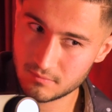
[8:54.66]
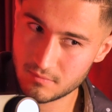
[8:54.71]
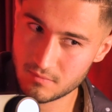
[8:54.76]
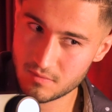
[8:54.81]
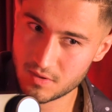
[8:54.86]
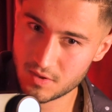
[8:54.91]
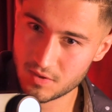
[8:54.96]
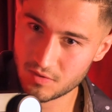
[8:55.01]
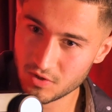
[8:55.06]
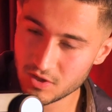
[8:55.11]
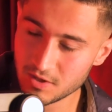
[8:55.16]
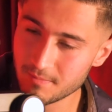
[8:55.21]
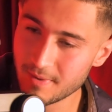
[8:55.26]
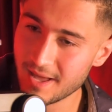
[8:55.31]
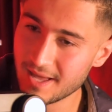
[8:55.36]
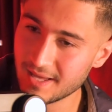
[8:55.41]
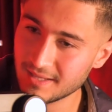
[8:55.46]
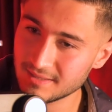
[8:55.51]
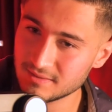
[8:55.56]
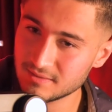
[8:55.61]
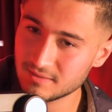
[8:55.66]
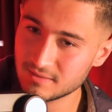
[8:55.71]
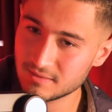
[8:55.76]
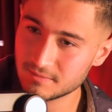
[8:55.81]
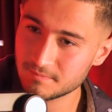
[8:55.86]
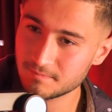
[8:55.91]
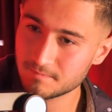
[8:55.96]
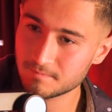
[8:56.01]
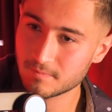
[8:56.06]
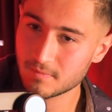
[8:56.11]
3 bands,
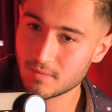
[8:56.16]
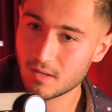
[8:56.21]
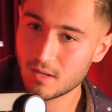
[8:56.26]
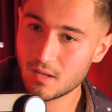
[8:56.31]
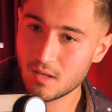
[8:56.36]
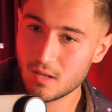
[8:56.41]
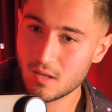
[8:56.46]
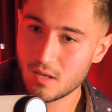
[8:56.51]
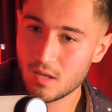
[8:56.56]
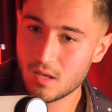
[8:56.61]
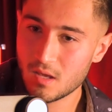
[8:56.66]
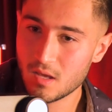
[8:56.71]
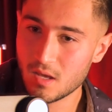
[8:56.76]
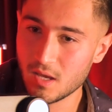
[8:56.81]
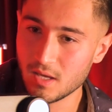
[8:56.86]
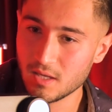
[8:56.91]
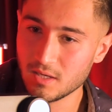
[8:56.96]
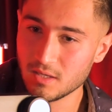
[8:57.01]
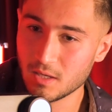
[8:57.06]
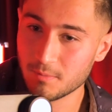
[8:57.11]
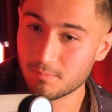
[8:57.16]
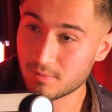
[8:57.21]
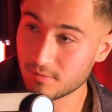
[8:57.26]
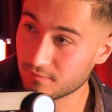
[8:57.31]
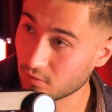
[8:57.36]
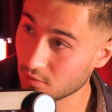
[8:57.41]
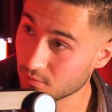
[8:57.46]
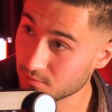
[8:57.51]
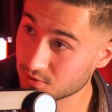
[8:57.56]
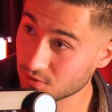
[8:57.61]
and I
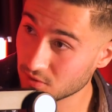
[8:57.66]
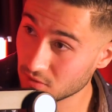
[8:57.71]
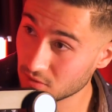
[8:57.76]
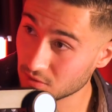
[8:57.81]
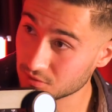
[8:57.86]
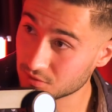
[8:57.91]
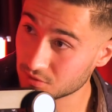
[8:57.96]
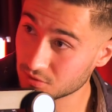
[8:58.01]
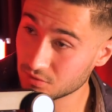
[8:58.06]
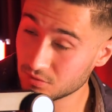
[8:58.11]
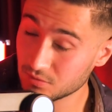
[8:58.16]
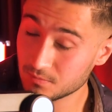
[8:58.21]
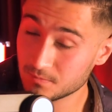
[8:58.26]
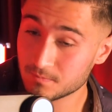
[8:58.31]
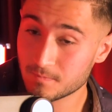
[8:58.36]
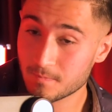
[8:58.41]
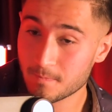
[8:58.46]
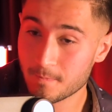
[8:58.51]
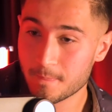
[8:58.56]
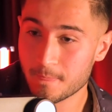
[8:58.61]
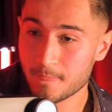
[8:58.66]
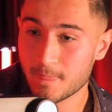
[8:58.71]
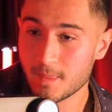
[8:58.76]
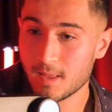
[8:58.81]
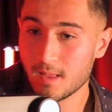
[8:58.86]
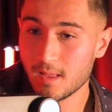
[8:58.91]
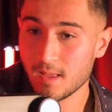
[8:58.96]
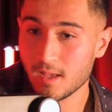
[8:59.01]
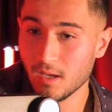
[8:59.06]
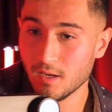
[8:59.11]
perform solo too.
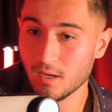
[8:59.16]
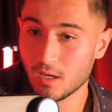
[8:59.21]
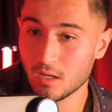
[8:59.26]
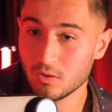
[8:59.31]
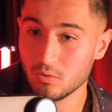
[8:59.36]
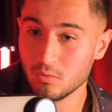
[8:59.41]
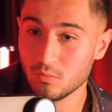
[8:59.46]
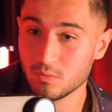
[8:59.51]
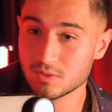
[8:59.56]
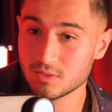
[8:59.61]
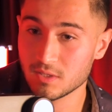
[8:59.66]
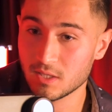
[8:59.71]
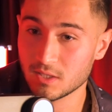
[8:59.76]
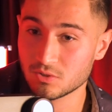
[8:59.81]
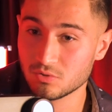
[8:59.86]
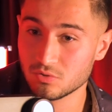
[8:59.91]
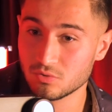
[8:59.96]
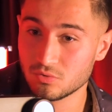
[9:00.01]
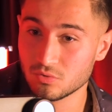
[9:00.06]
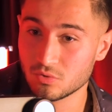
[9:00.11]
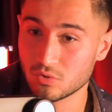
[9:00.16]
And I always like to do